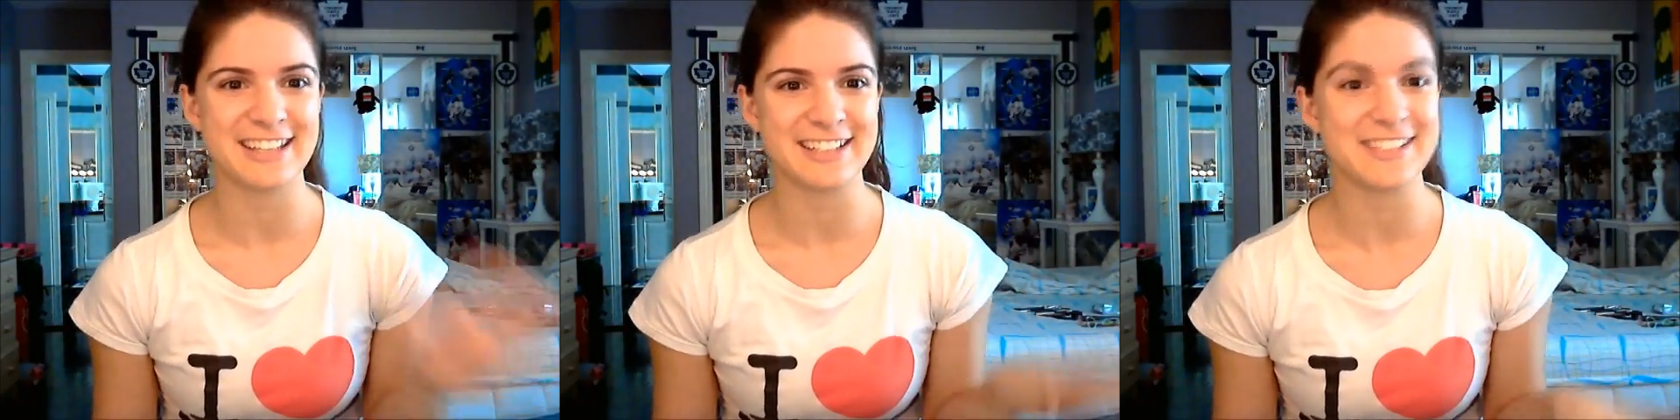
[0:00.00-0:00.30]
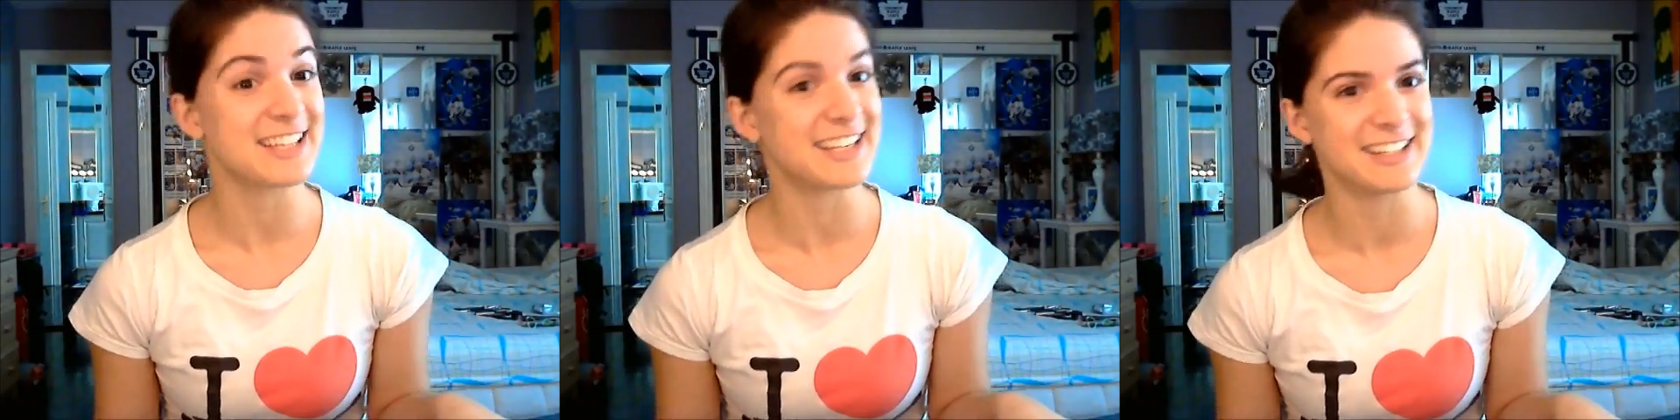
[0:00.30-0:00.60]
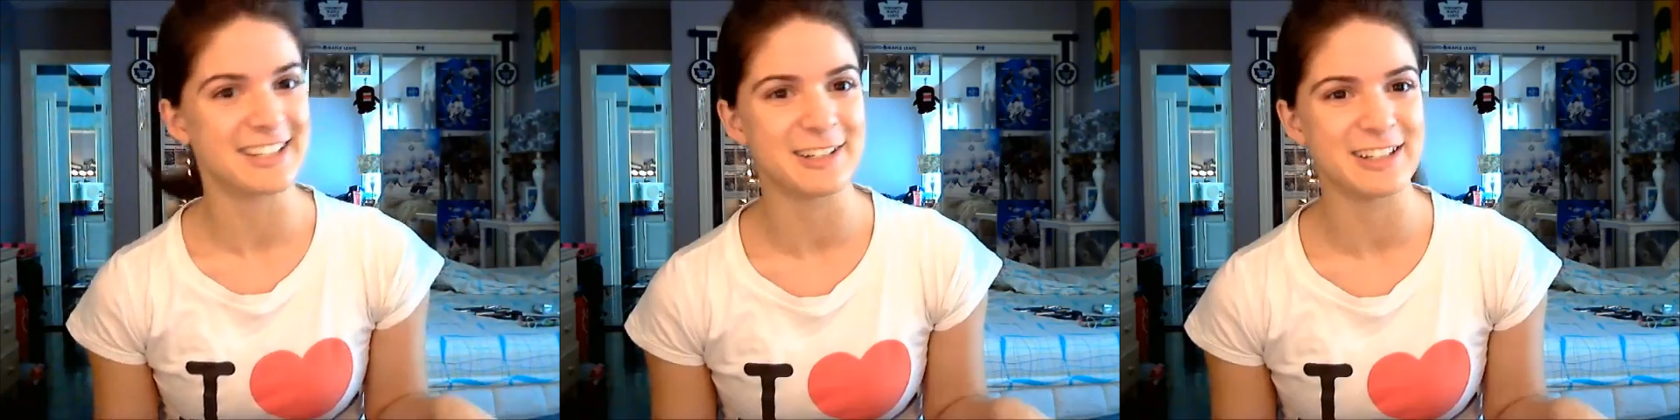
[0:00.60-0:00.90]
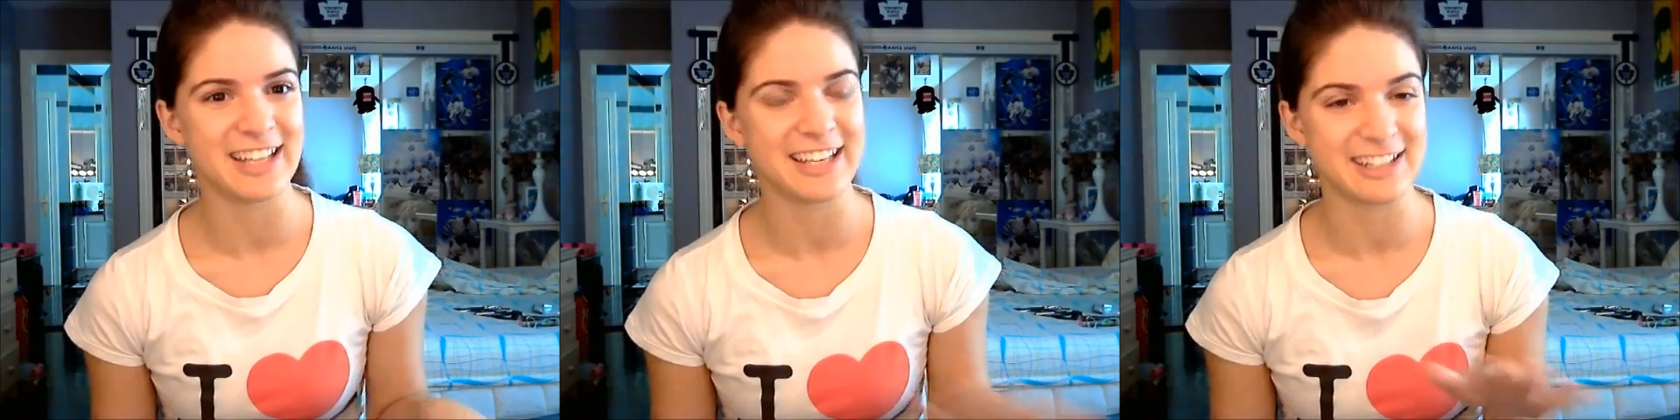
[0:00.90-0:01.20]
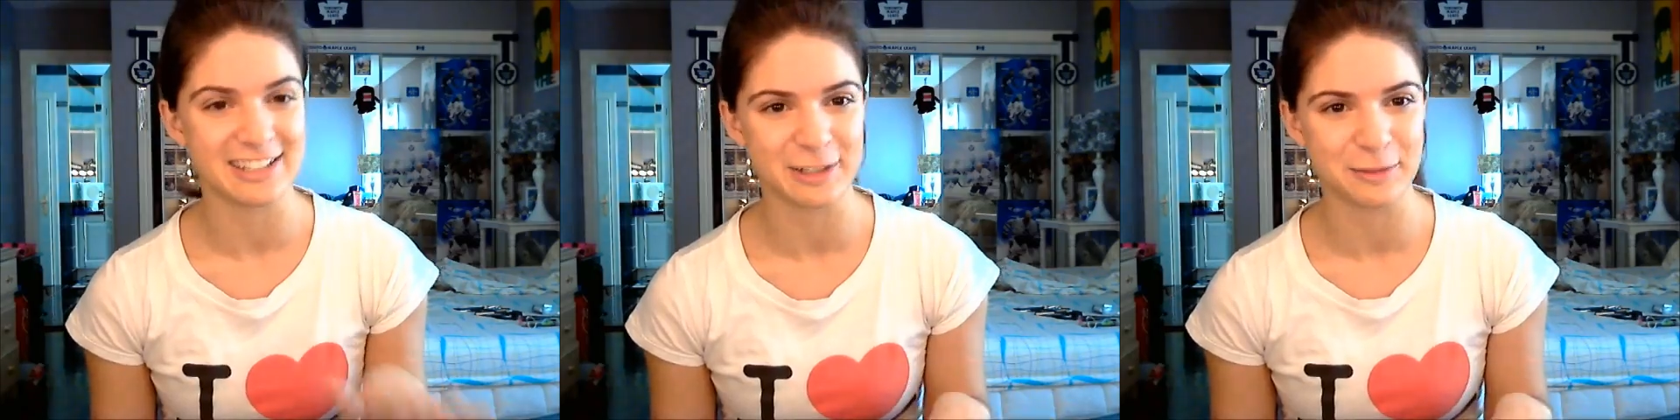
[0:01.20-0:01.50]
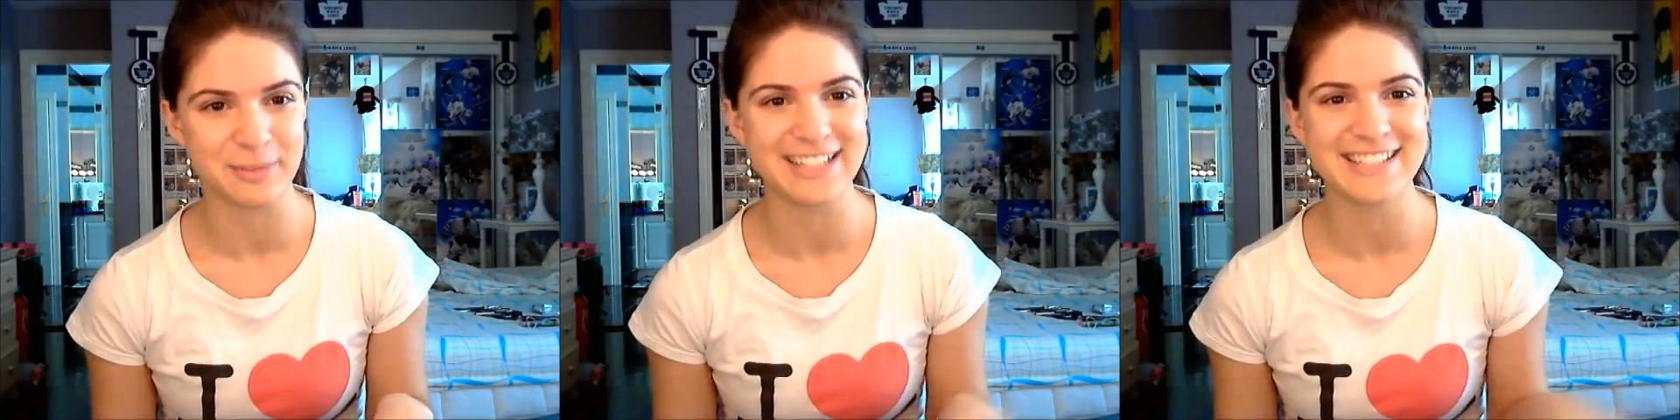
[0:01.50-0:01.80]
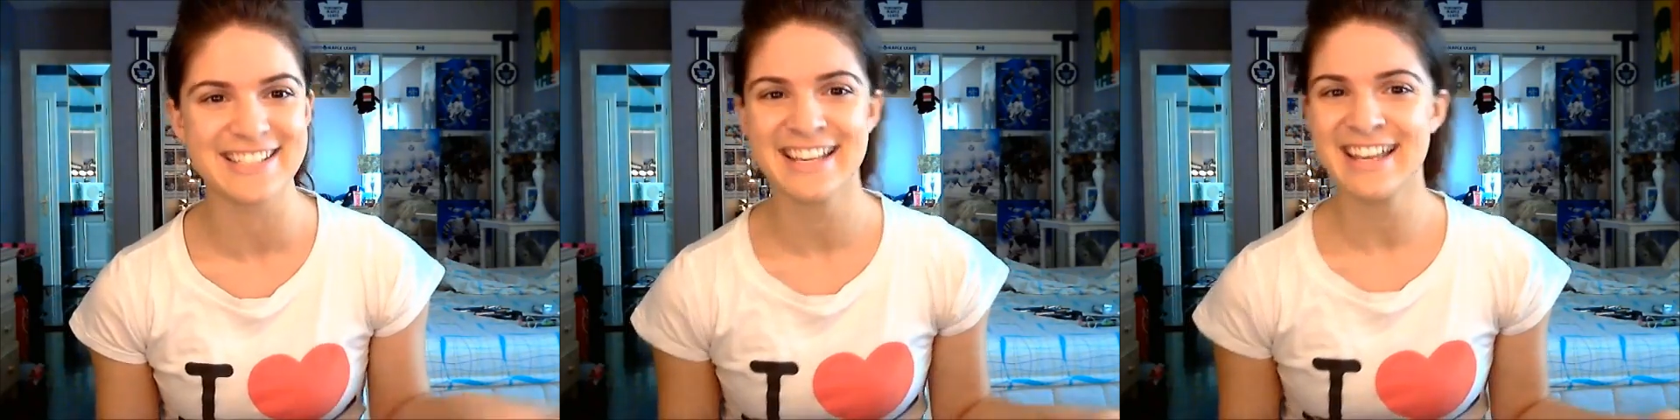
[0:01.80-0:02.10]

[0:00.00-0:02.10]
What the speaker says: at least like it a little bit.